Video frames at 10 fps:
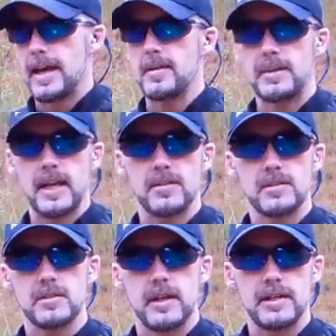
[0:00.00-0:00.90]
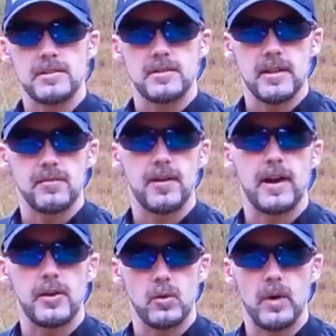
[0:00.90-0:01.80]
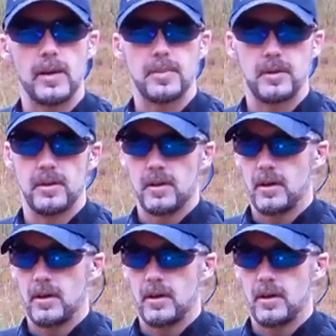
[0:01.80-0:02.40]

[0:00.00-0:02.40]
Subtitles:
aim down the sights, and fire your weapon.